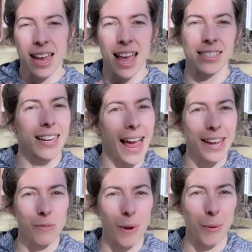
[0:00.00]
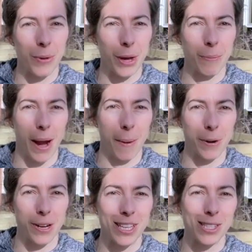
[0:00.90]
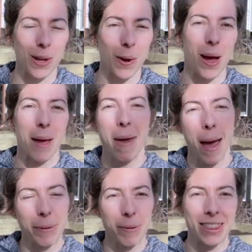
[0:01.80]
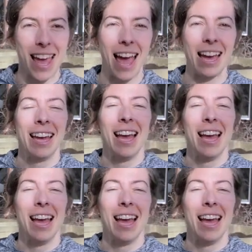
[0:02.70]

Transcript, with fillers: and tie in well with our property. So I'm happy with that.